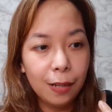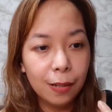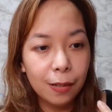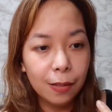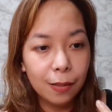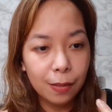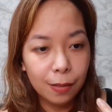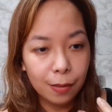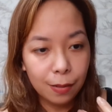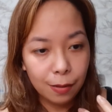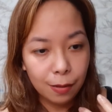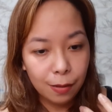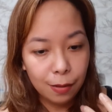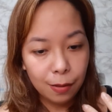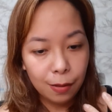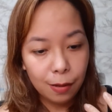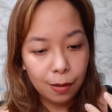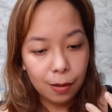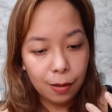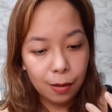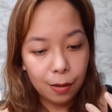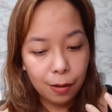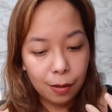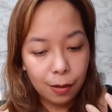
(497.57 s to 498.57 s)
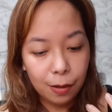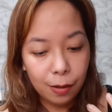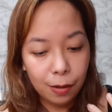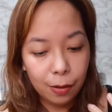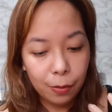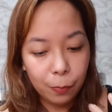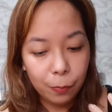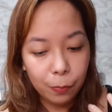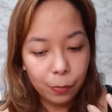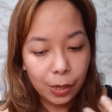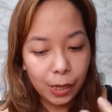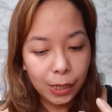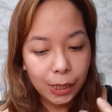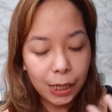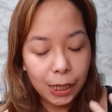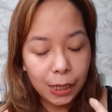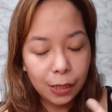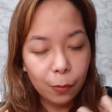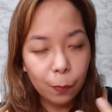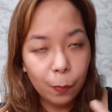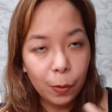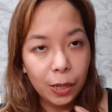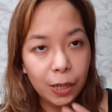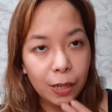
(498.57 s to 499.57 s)
Es. Um, I
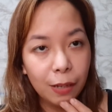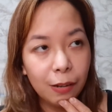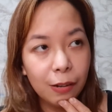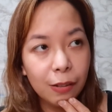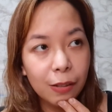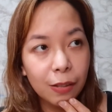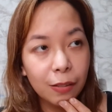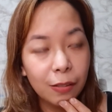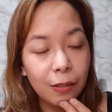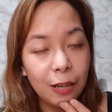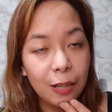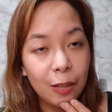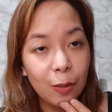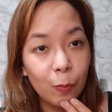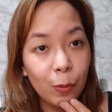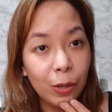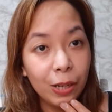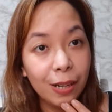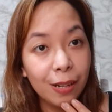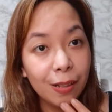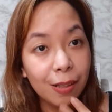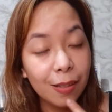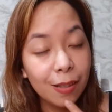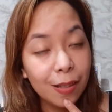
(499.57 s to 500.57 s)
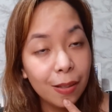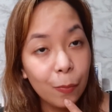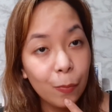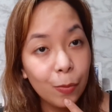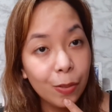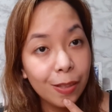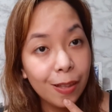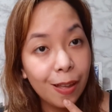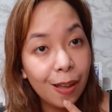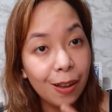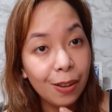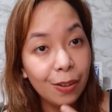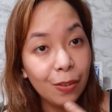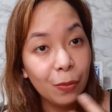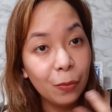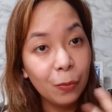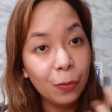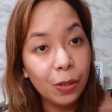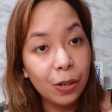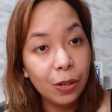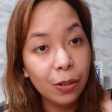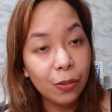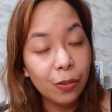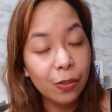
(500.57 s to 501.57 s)
think depende din sa treatment kasi sabi sa akin
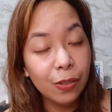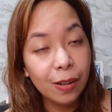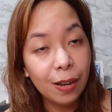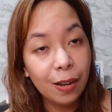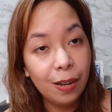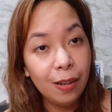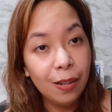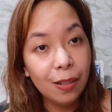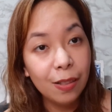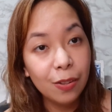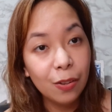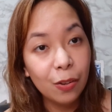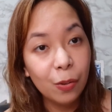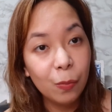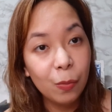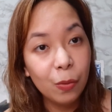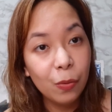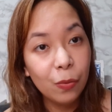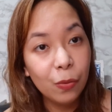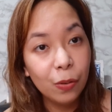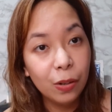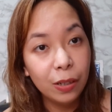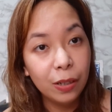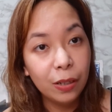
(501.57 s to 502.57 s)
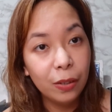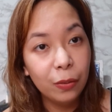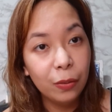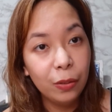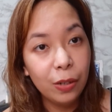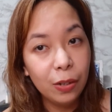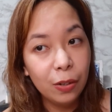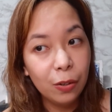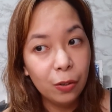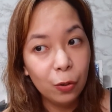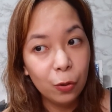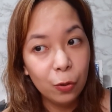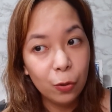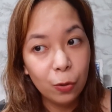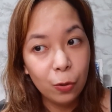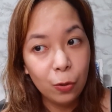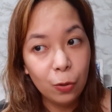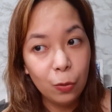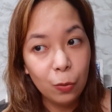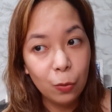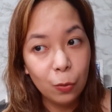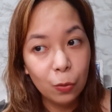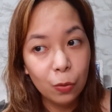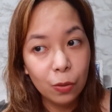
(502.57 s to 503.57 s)
nung hair stylist ko before daw, they also
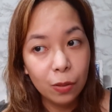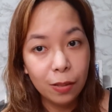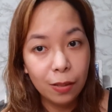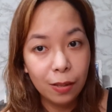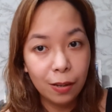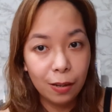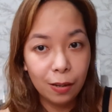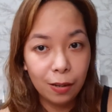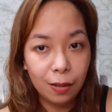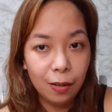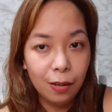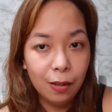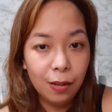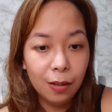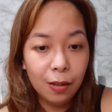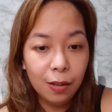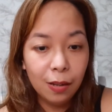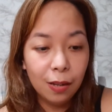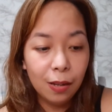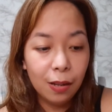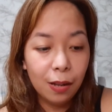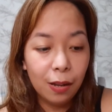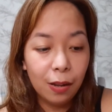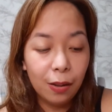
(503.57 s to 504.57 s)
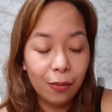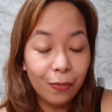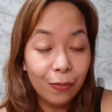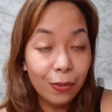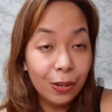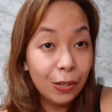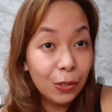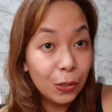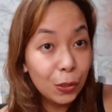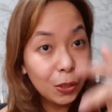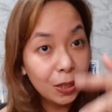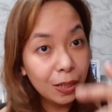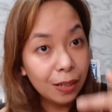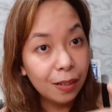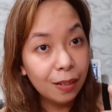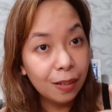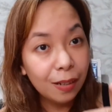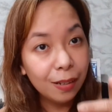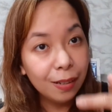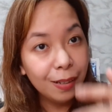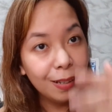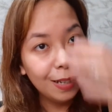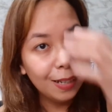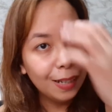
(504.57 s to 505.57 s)
use the uh, face
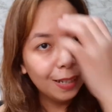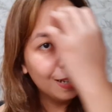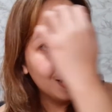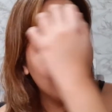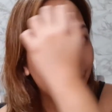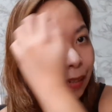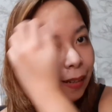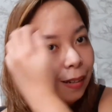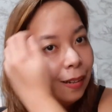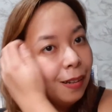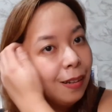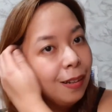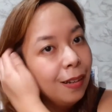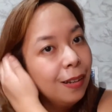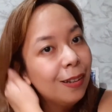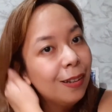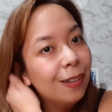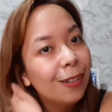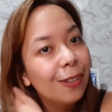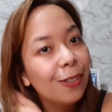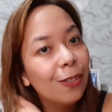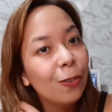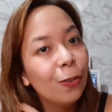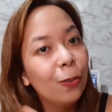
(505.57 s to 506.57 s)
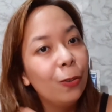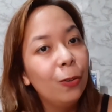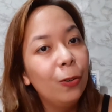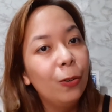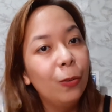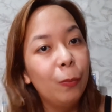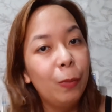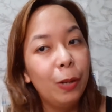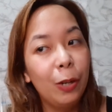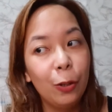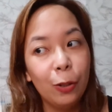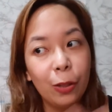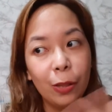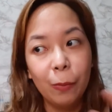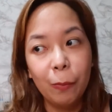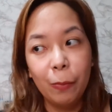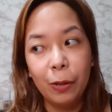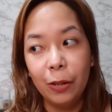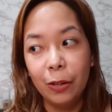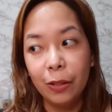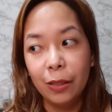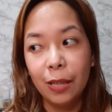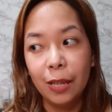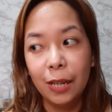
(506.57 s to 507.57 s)
shield, ganyan. So, balot na
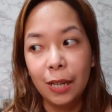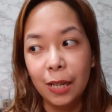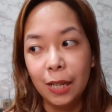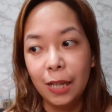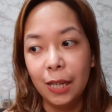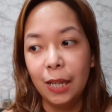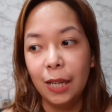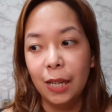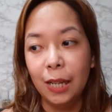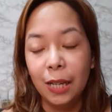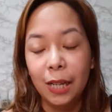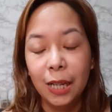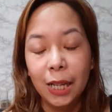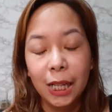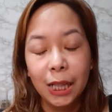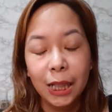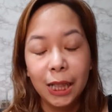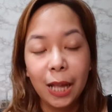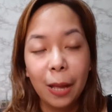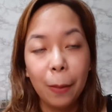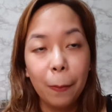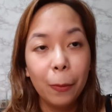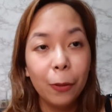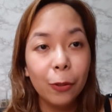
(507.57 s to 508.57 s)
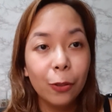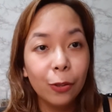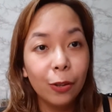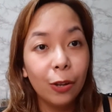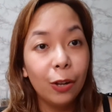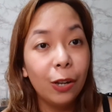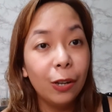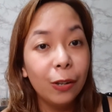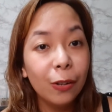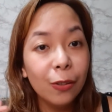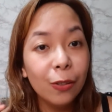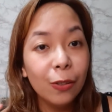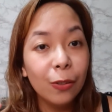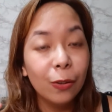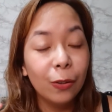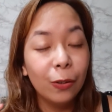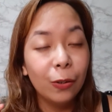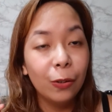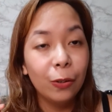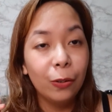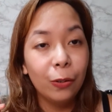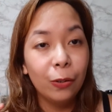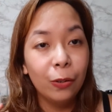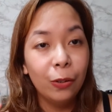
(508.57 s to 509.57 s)
balot talaga. Tapos
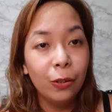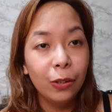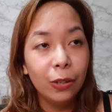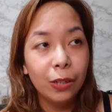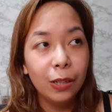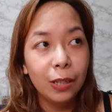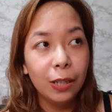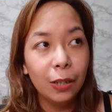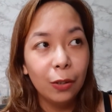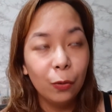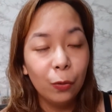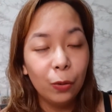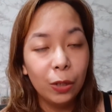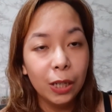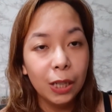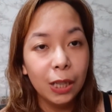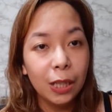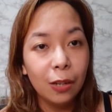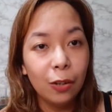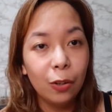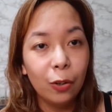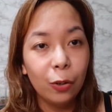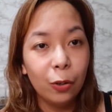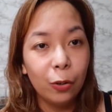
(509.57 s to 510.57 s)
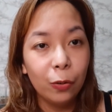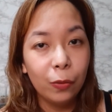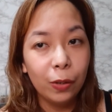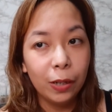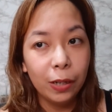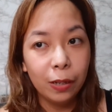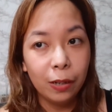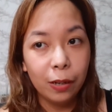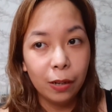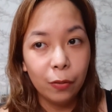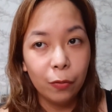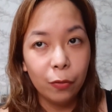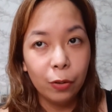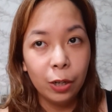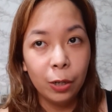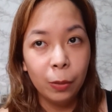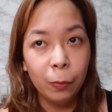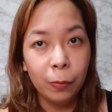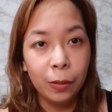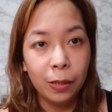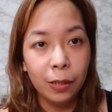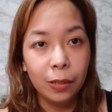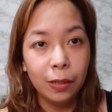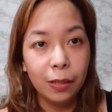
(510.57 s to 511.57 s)
also, nagulat ako, one
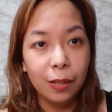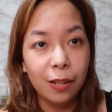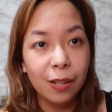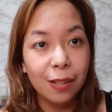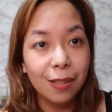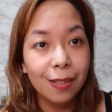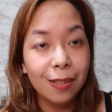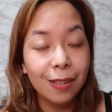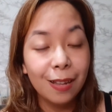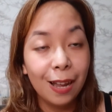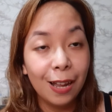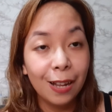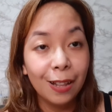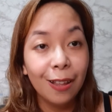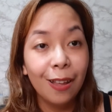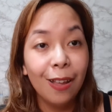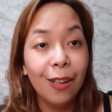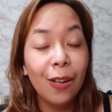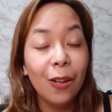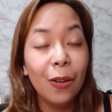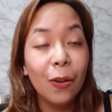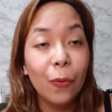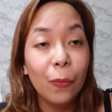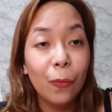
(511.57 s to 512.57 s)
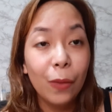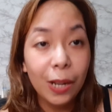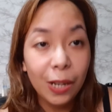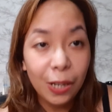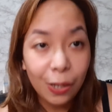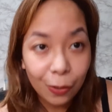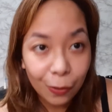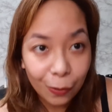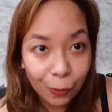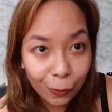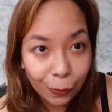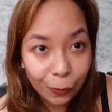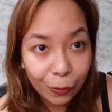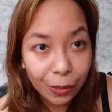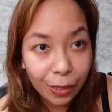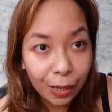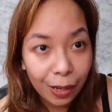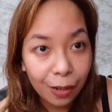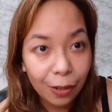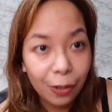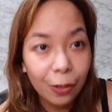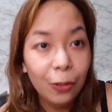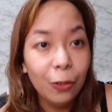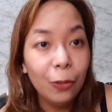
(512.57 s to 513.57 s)
requirement is that when you go
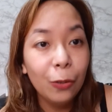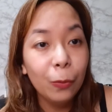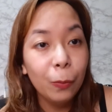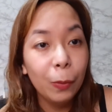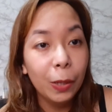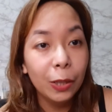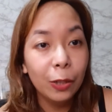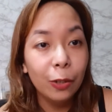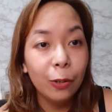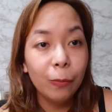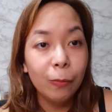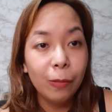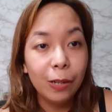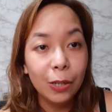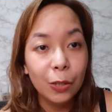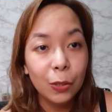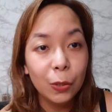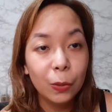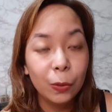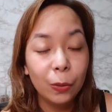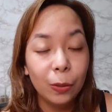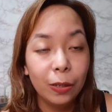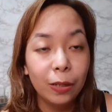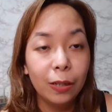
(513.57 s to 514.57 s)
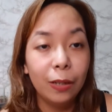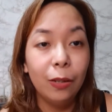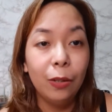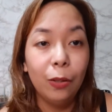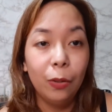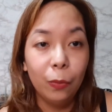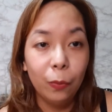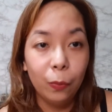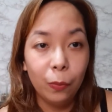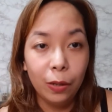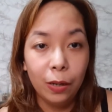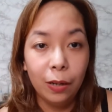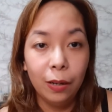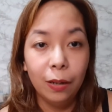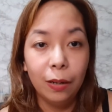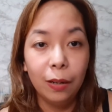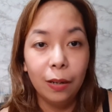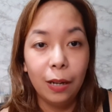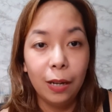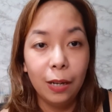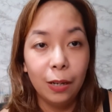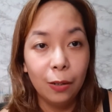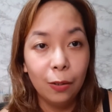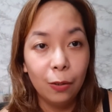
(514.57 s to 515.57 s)
there, you better make sure na you wear
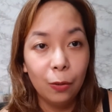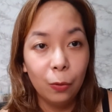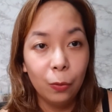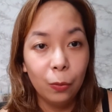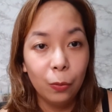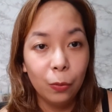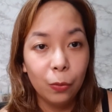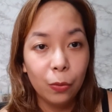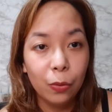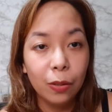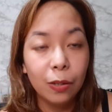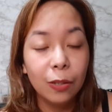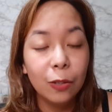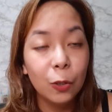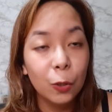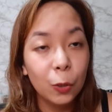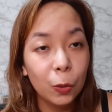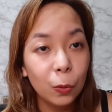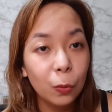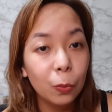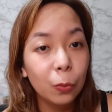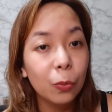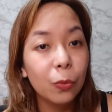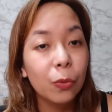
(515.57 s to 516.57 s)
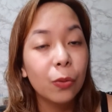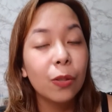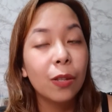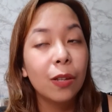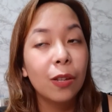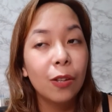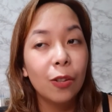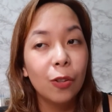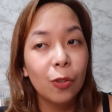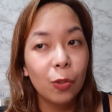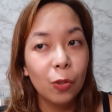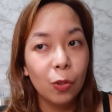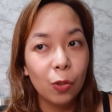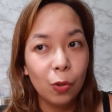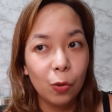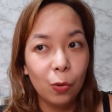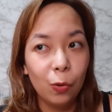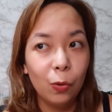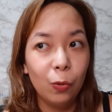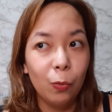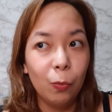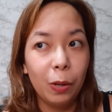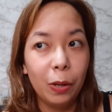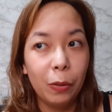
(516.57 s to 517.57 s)
enclosed shoes.
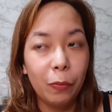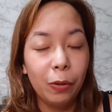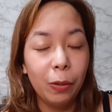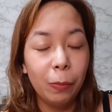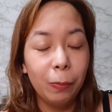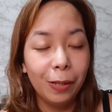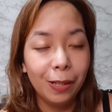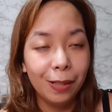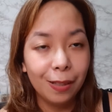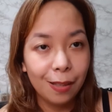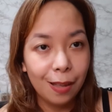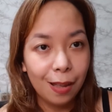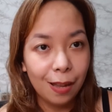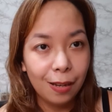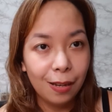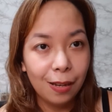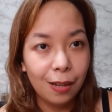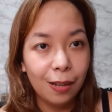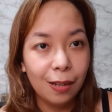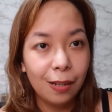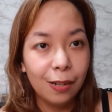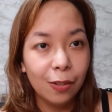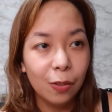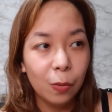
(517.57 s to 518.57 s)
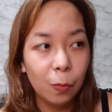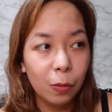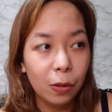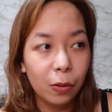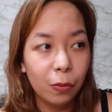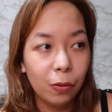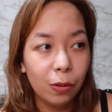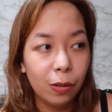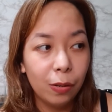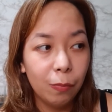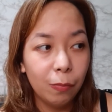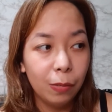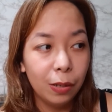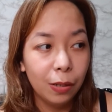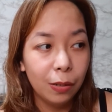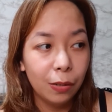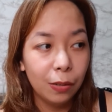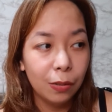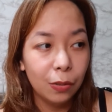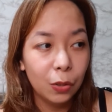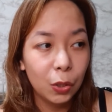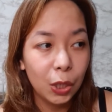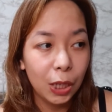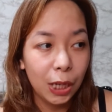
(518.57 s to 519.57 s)
So, bawal mag-sandals, bawal
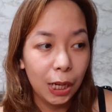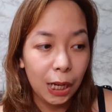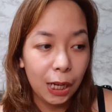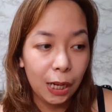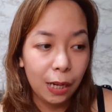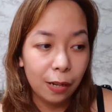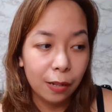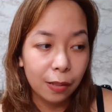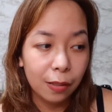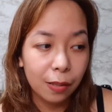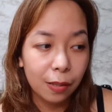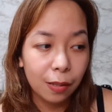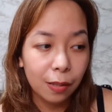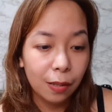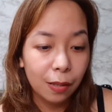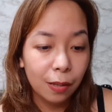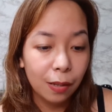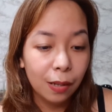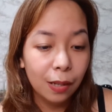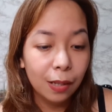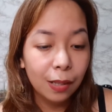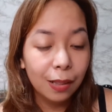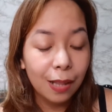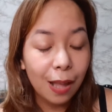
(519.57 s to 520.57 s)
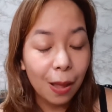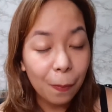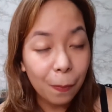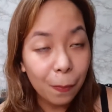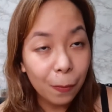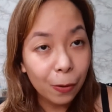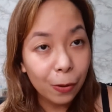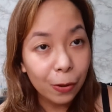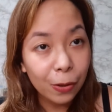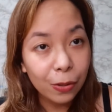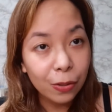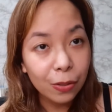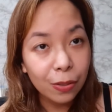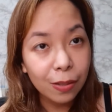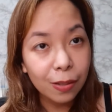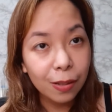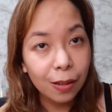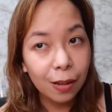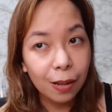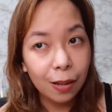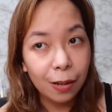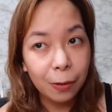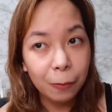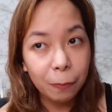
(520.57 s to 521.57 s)
mag-chinelas. Tapos,
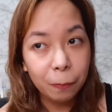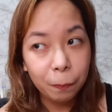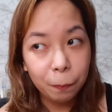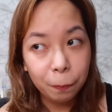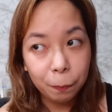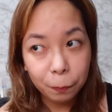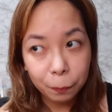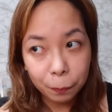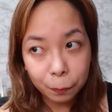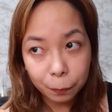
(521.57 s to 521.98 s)
um,